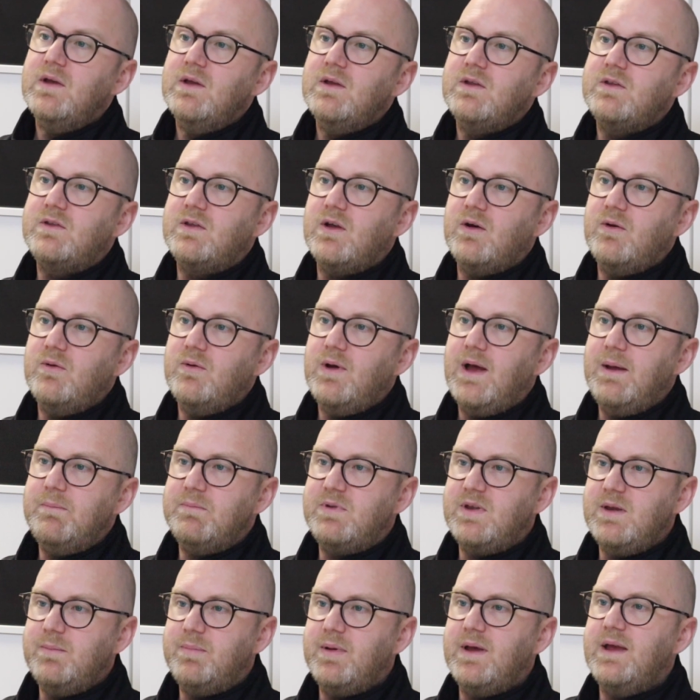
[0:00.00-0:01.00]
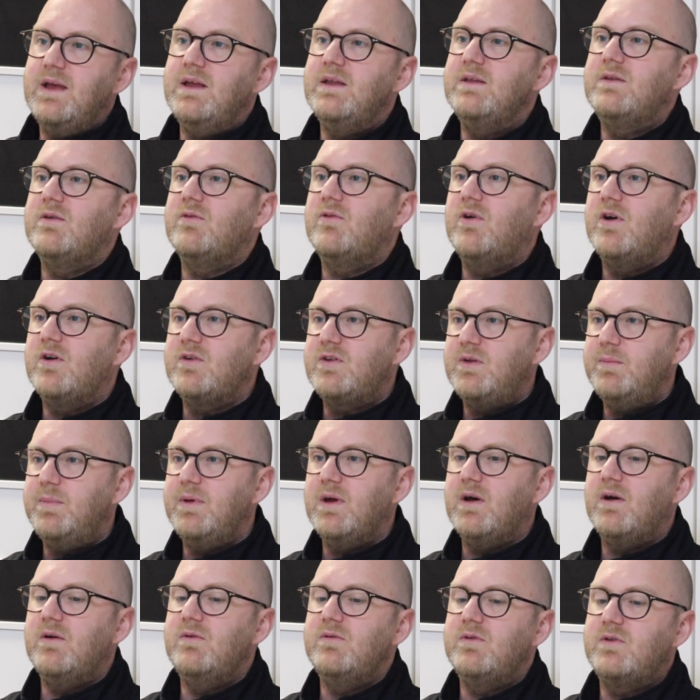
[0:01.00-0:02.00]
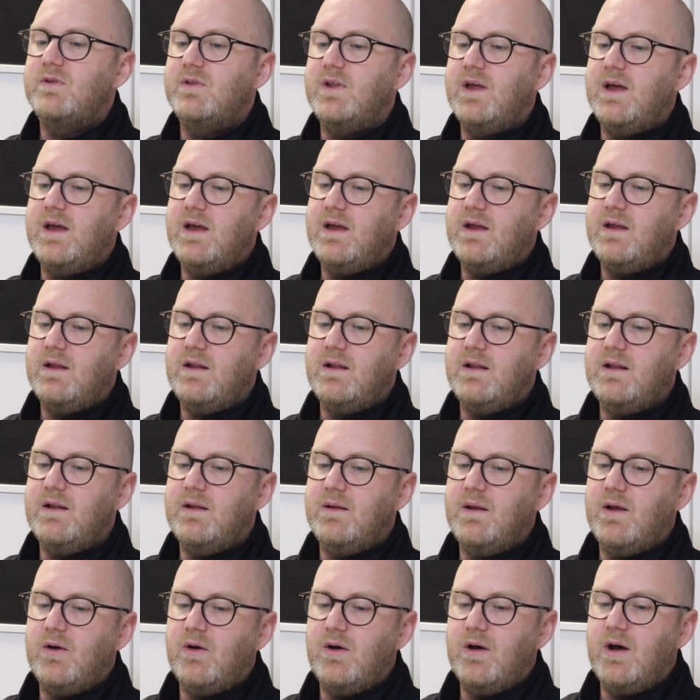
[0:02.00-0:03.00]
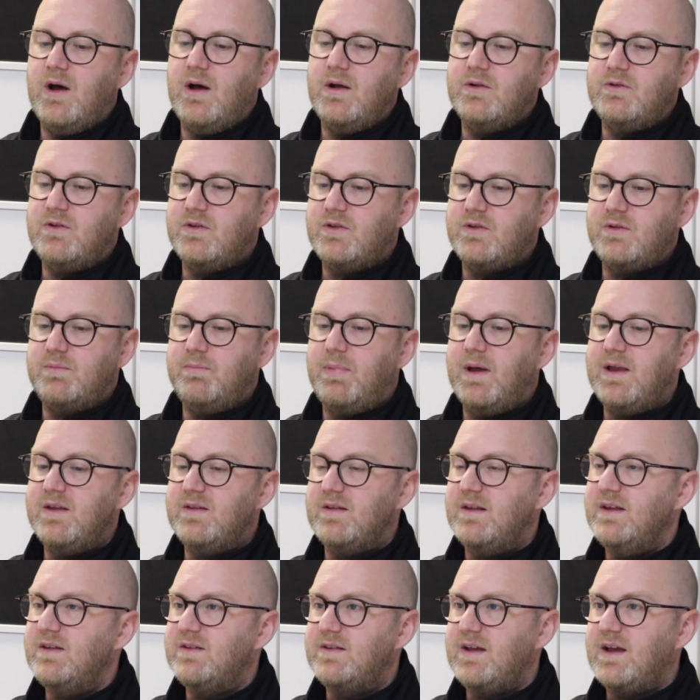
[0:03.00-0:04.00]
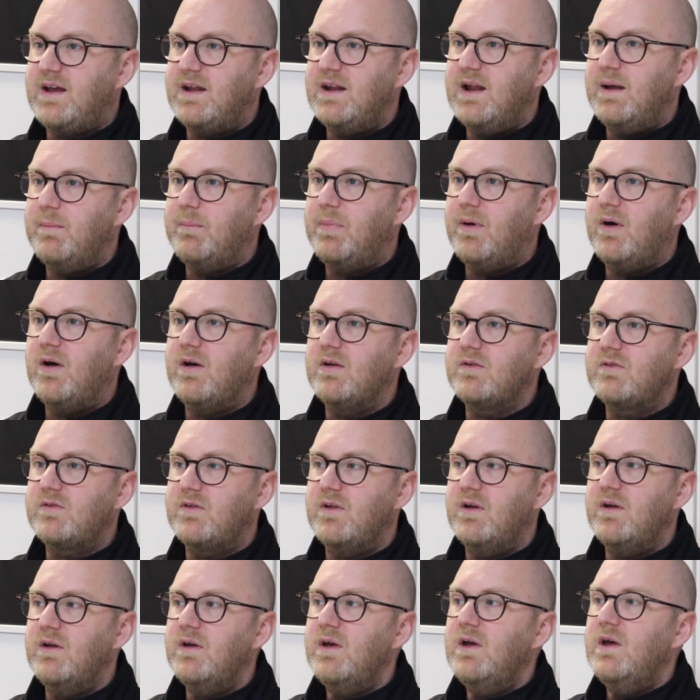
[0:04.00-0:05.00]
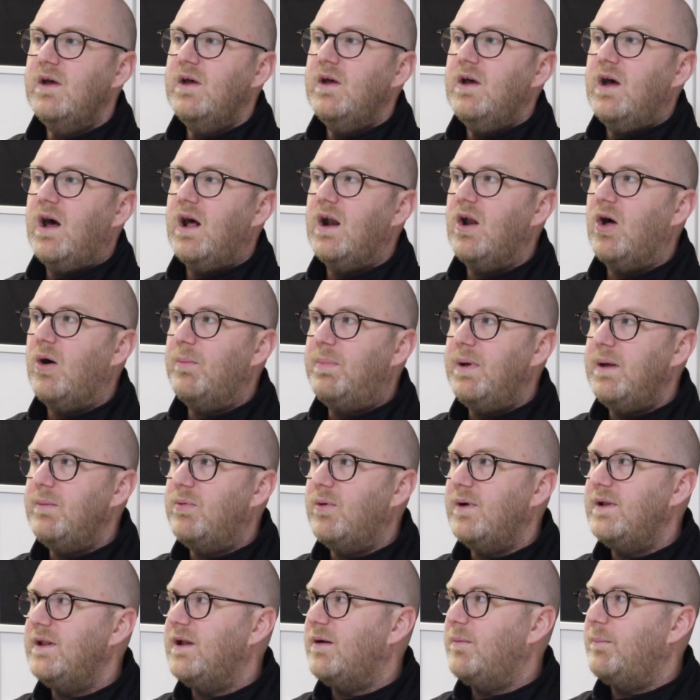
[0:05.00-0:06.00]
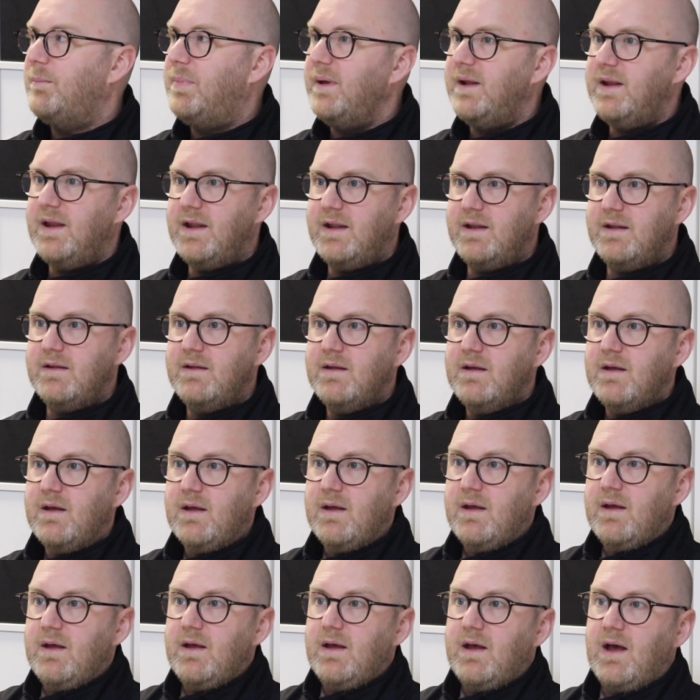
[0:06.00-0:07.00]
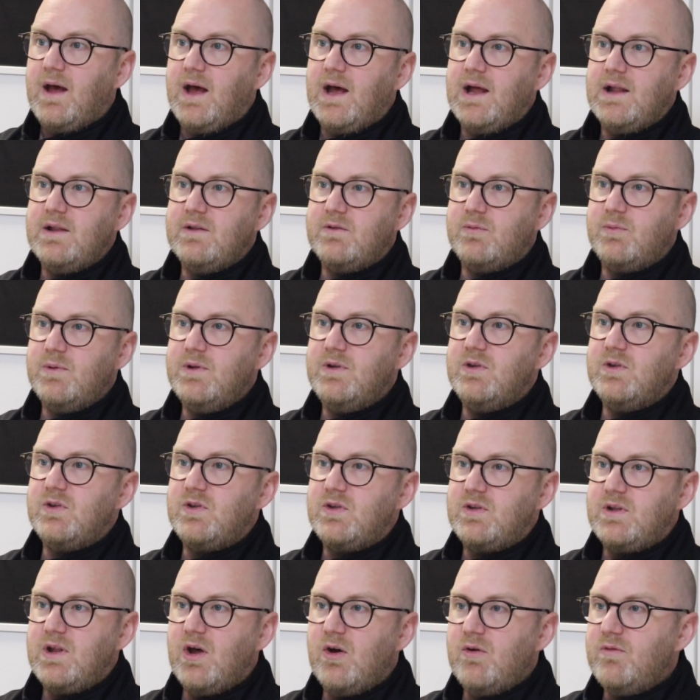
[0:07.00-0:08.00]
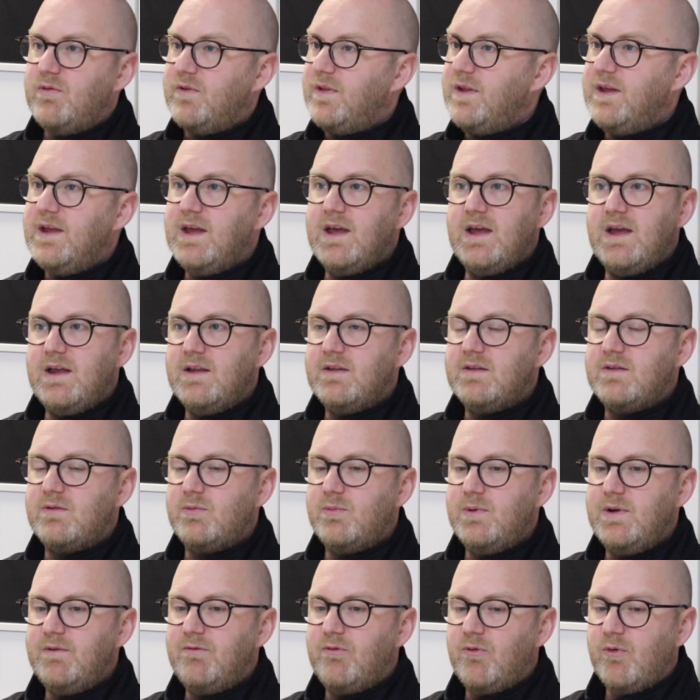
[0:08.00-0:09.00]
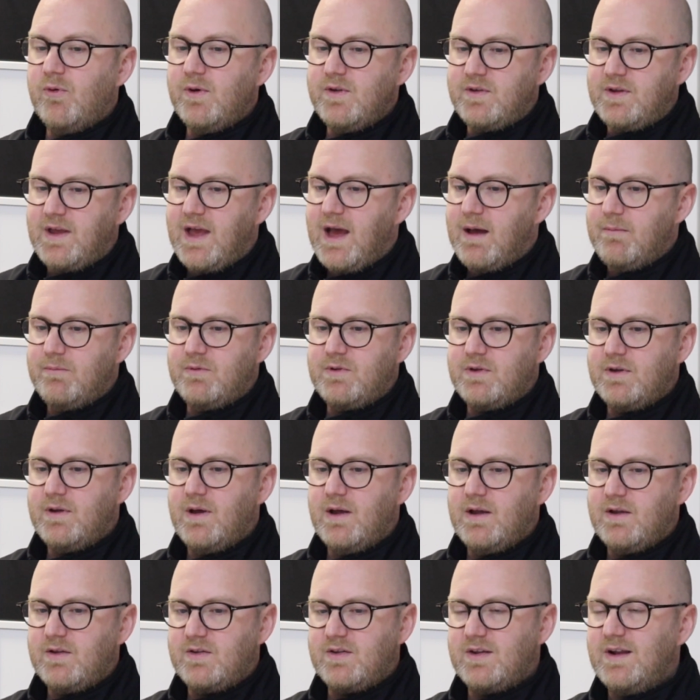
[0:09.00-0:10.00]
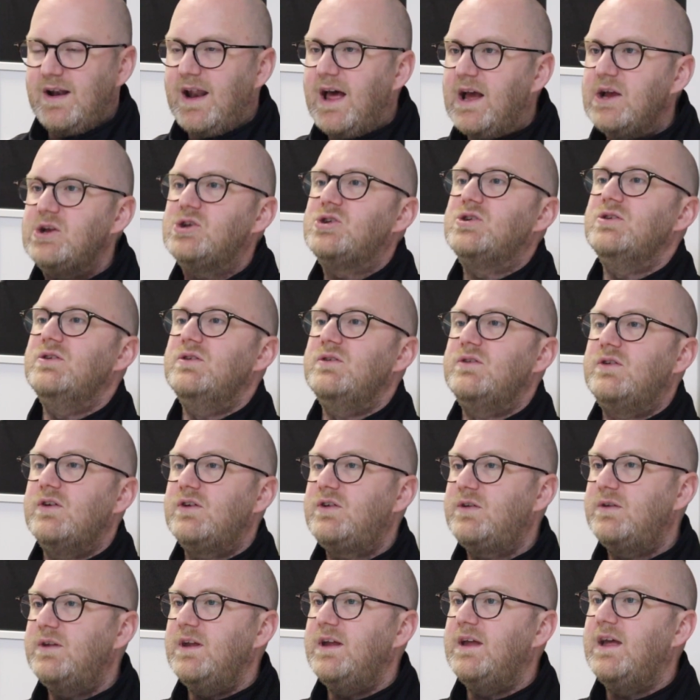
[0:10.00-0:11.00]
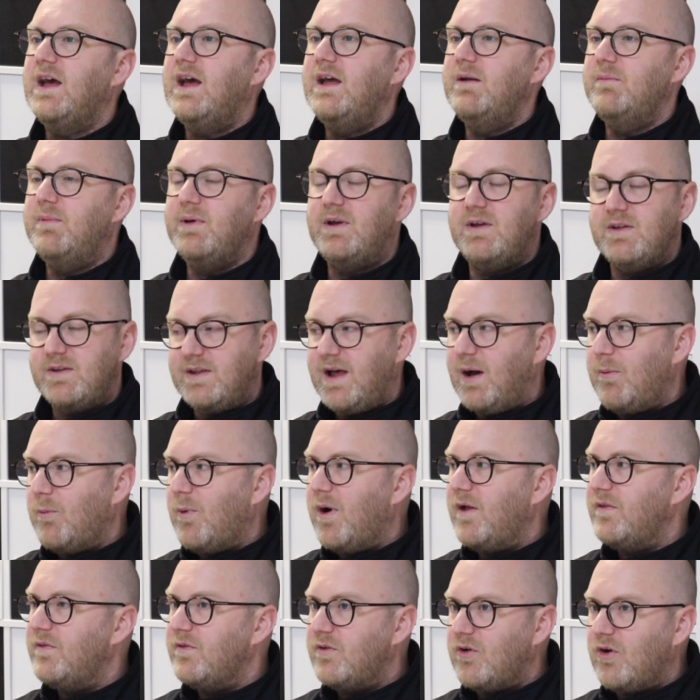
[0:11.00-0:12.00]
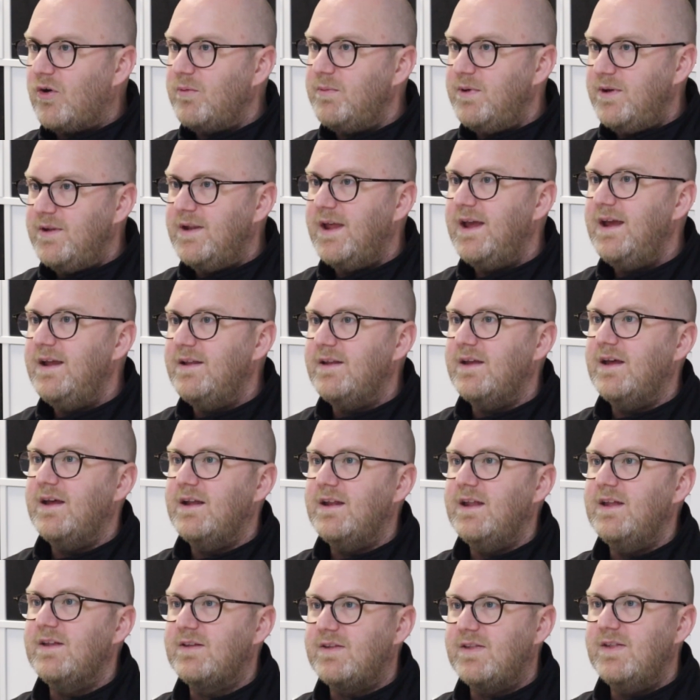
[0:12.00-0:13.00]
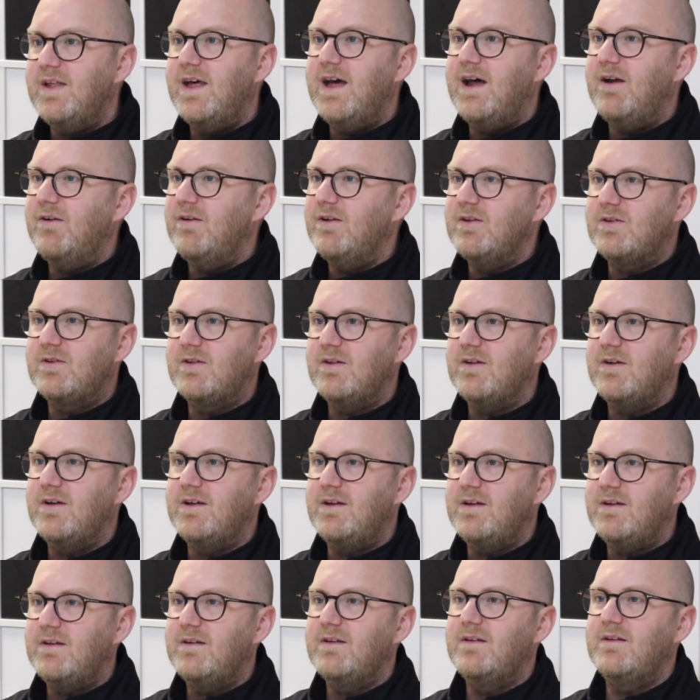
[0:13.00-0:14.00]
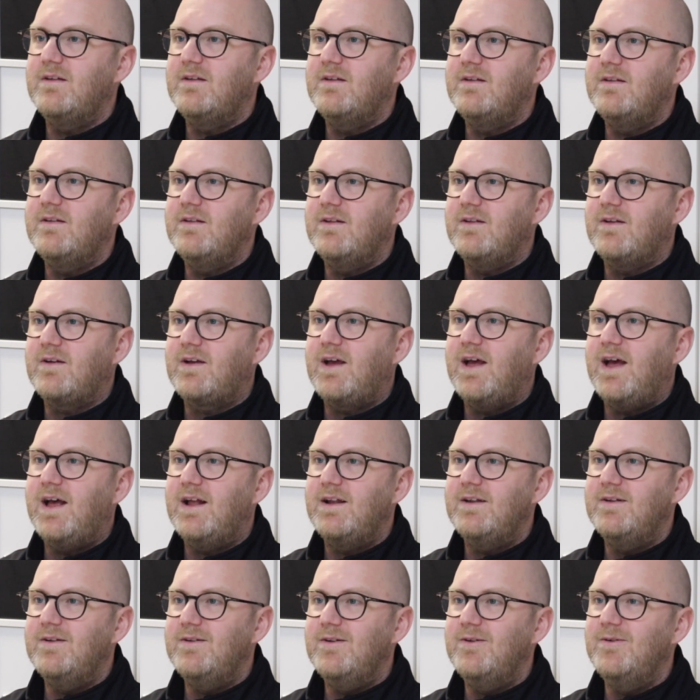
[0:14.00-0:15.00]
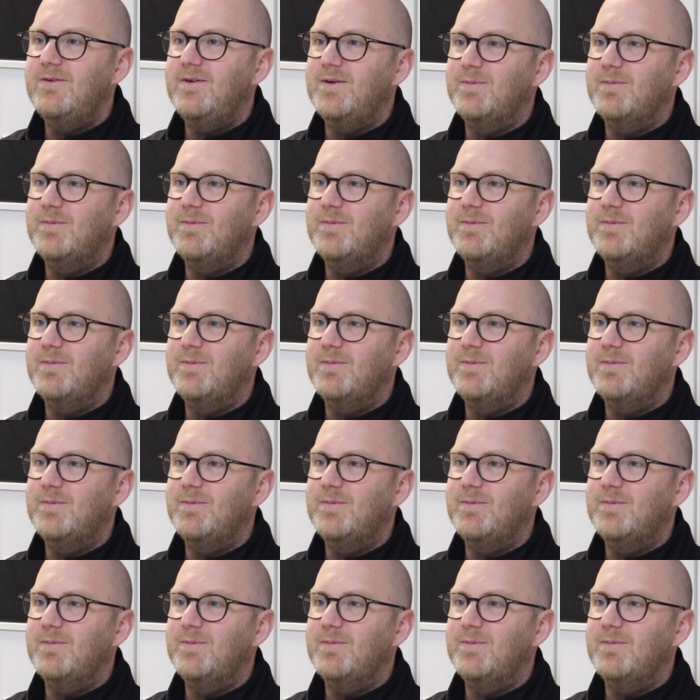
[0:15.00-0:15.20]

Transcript: So MCBs or RCBOs, they're just basically second-hand parts that a lot of people end up binning. And we just, over the years, we've always kept a selection just in case, because that one time you need it and it's there, it's like hallelujah.